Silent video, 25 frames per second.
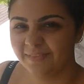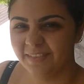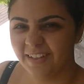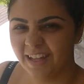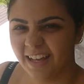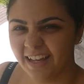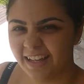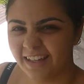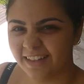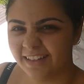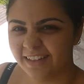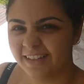
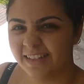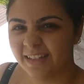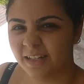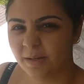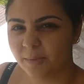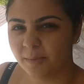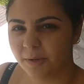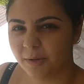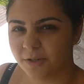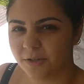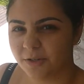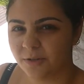yeah it's an
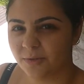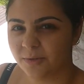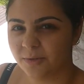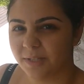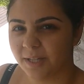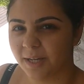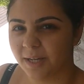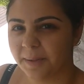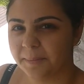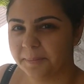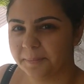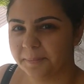emotional
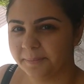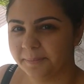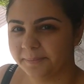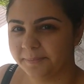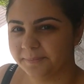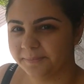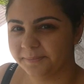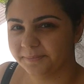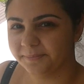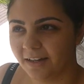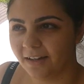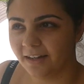time
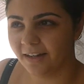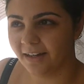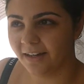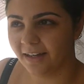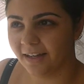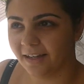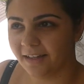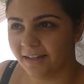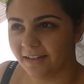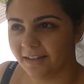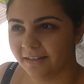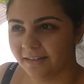
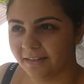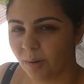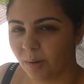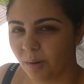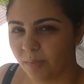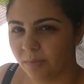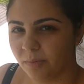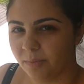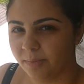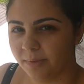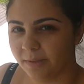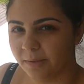I
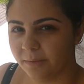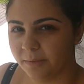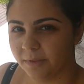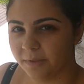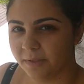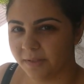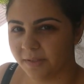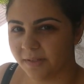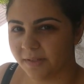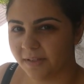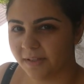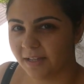probably
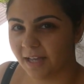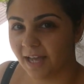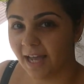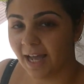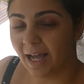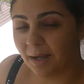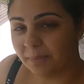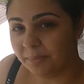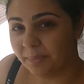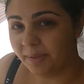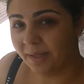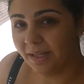was
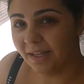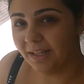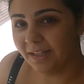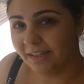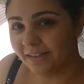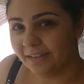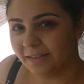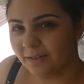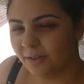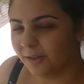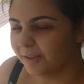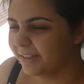happy
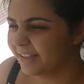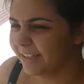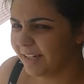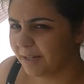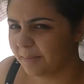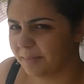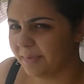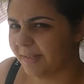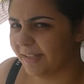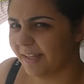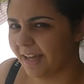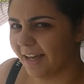not that
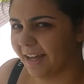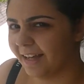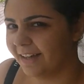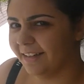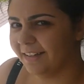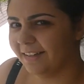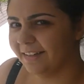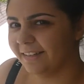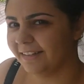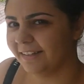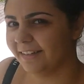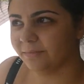I'm
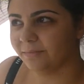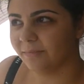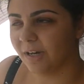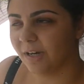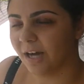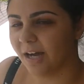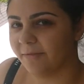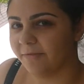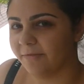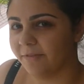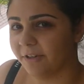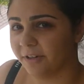sad
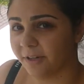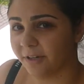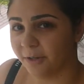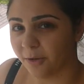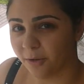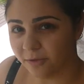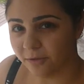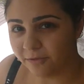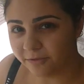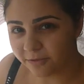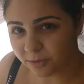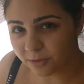I'm very
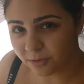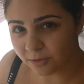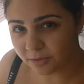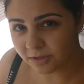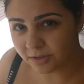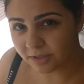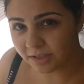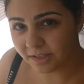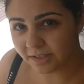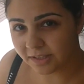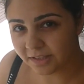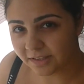hopeful
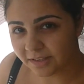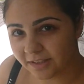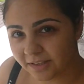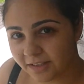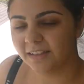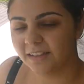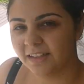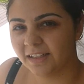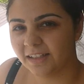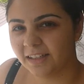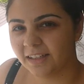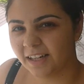
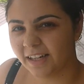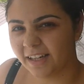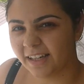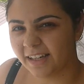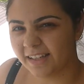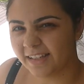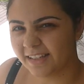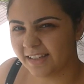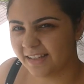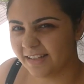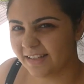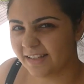
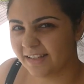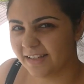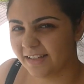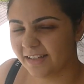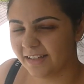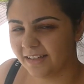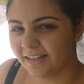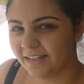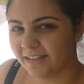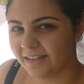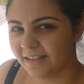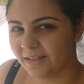guess it's
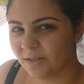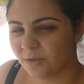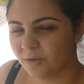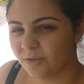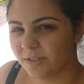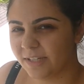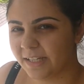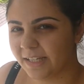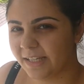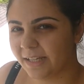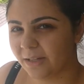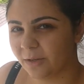it's
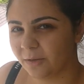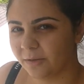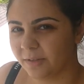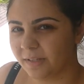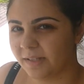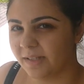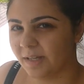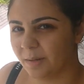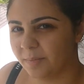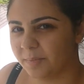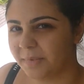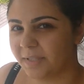good to get all
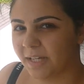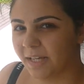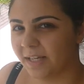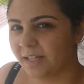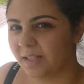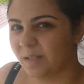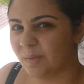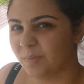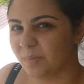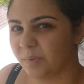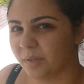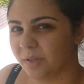these
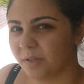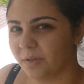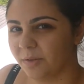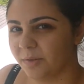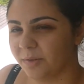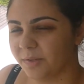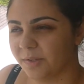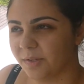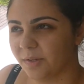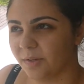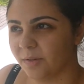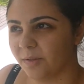updates, but it
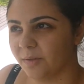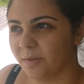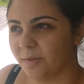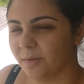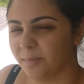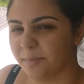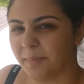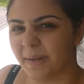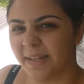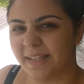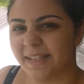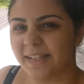also
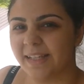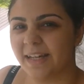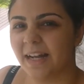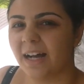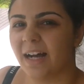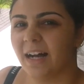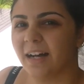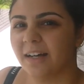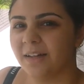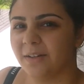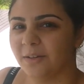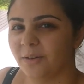makes it
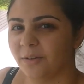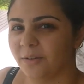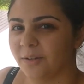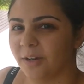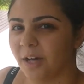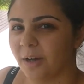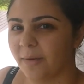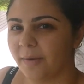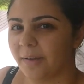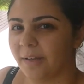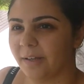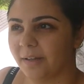hard not
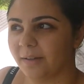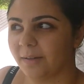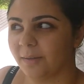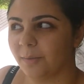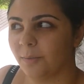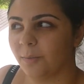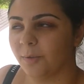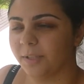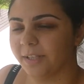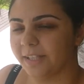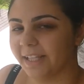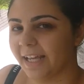knowing
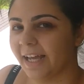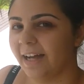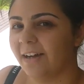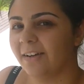what the